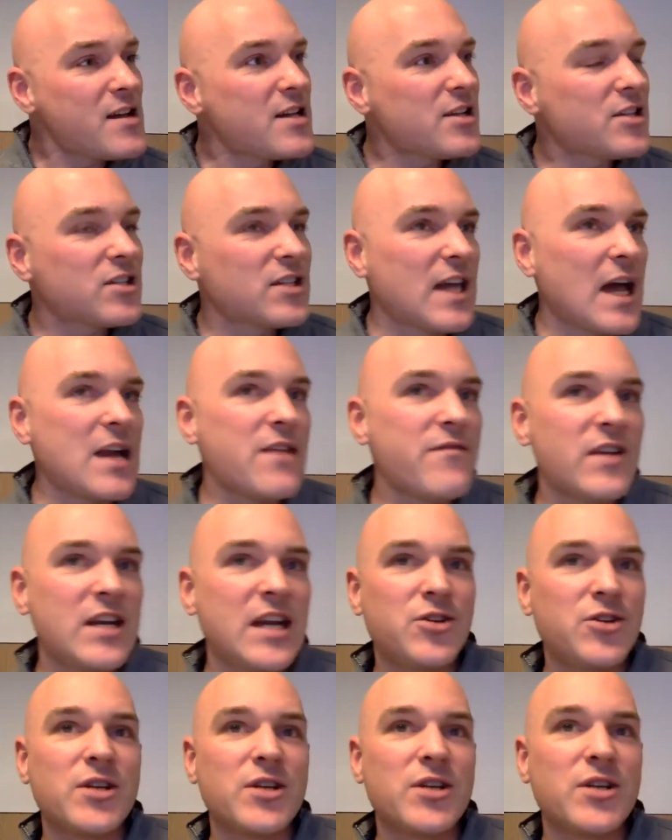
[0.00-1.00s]
it's kind of an
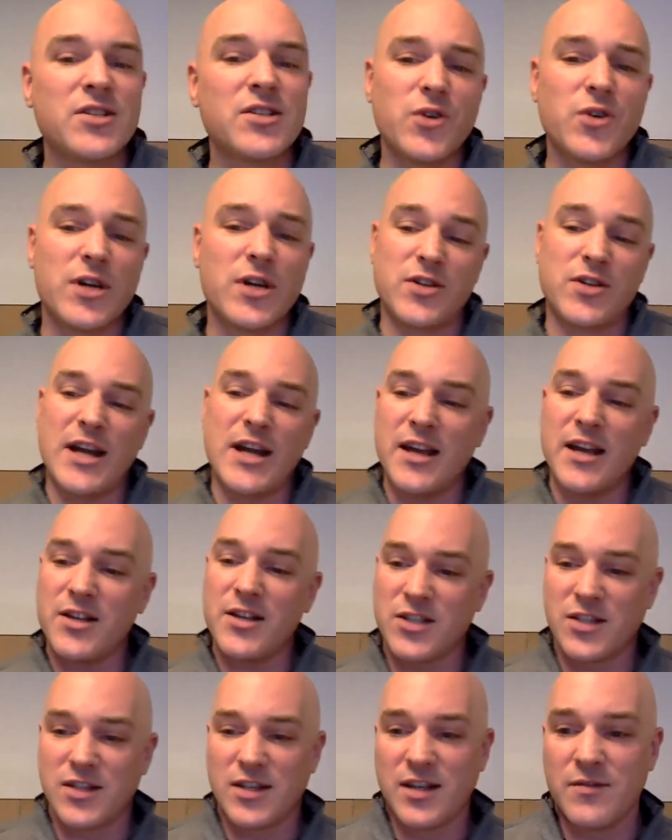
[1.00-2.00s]
interesting story. So I
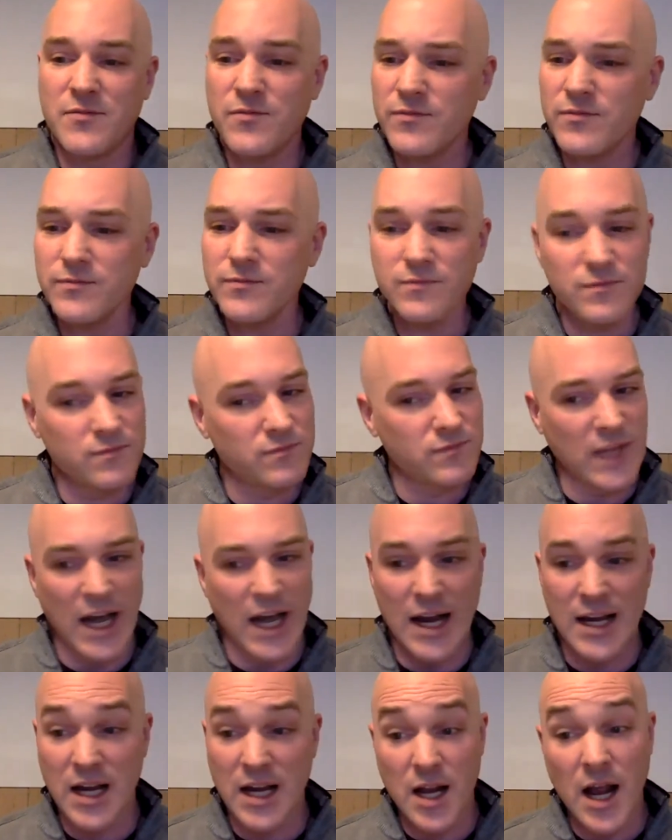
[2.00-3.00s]
guess
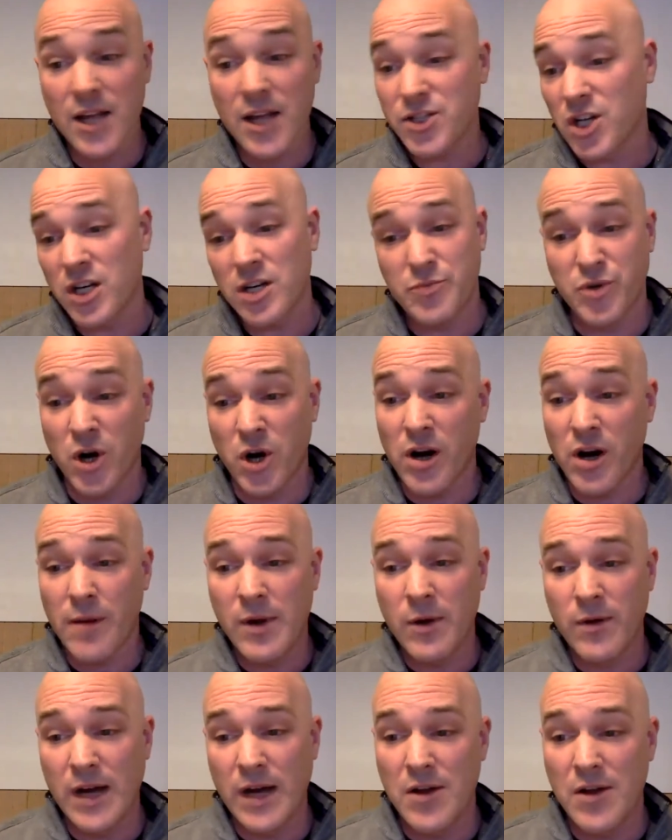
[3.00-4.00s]
I started
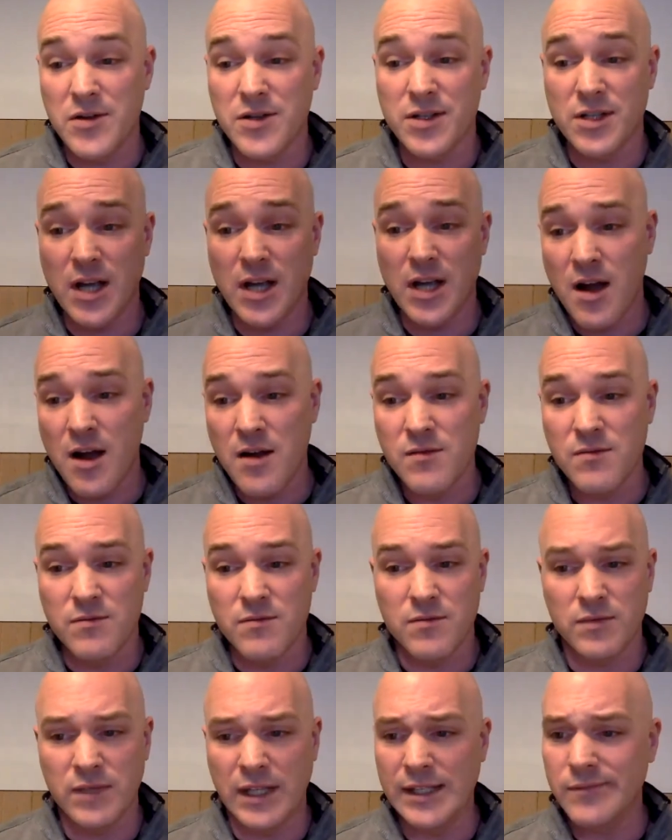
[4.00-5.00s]
programming when I was
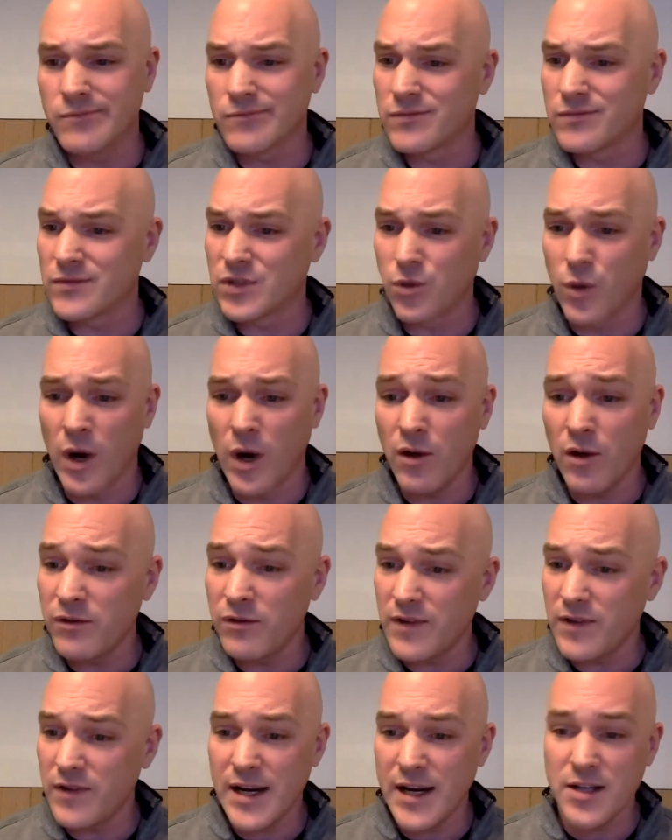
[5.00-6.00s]
like
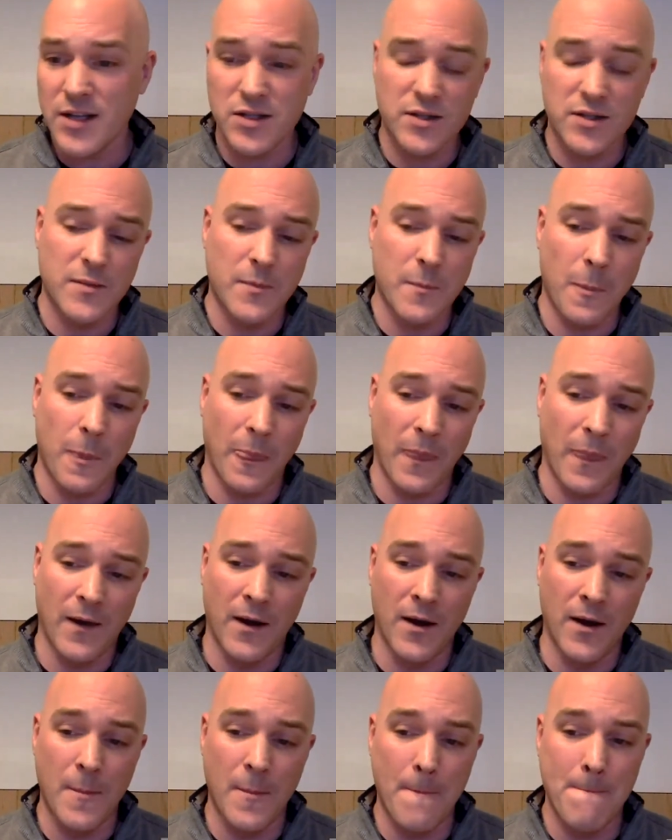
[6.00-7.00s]
12, I guess.
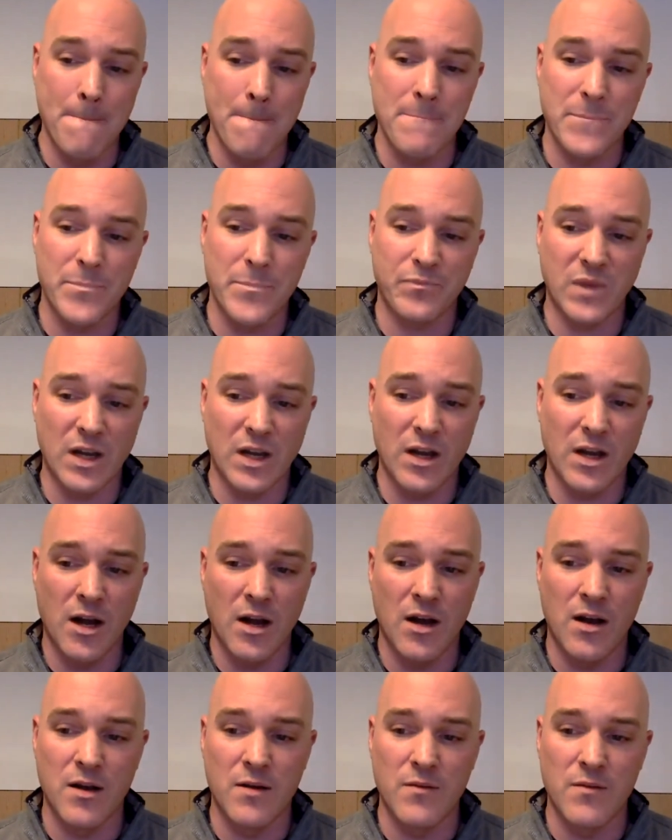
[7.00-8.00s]
But
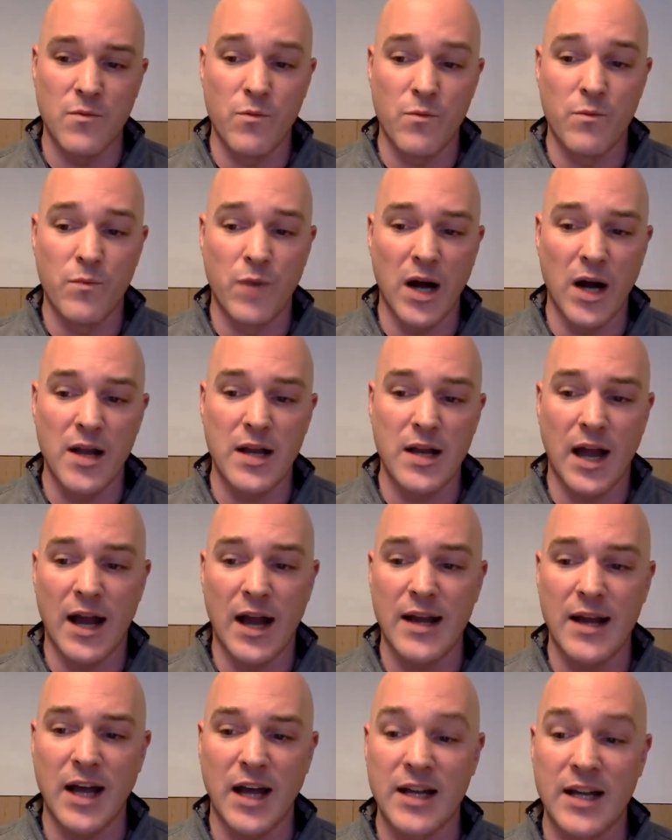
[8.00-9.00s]

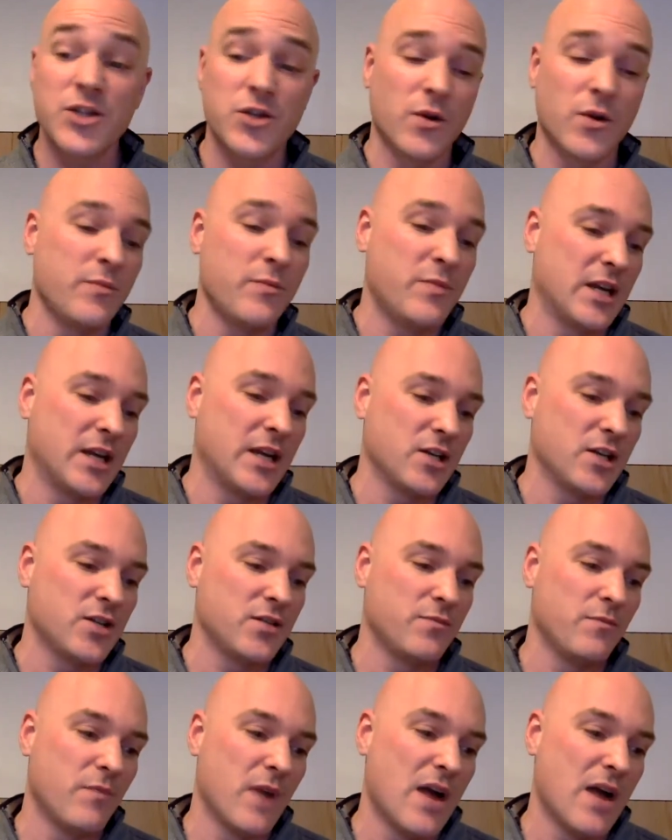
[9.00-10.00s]
I got into it
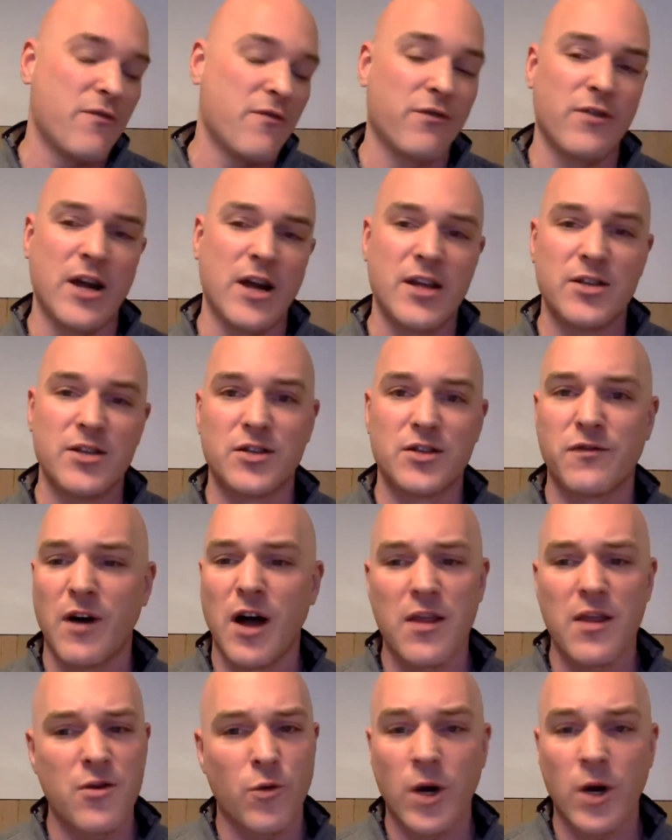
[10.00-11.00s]
because my friend's
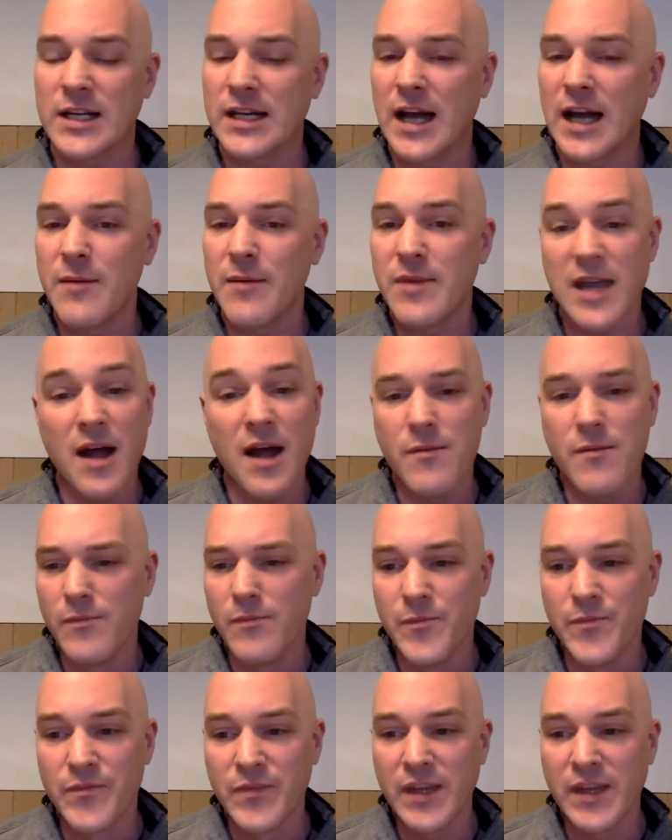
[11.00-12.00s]
father worked at
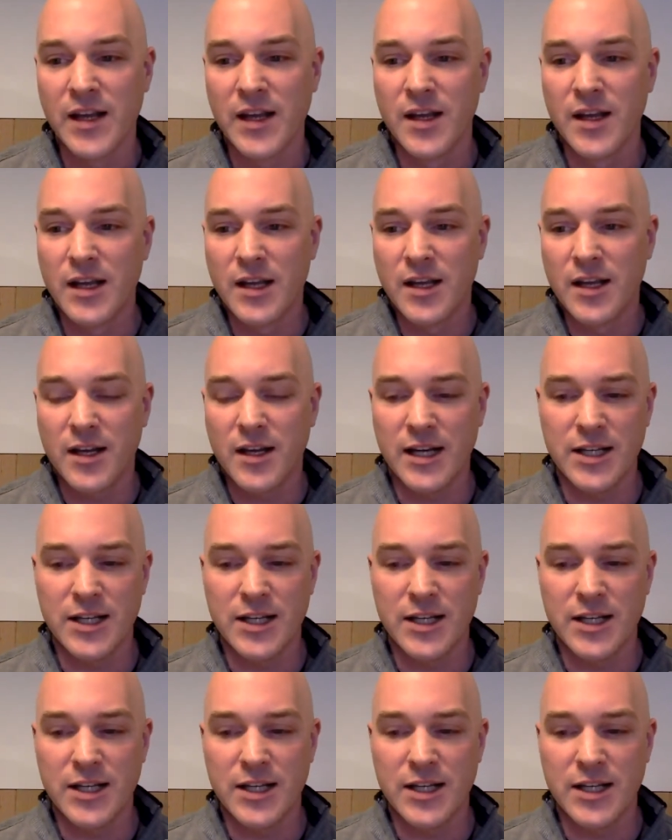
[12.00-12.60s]
IBM, and he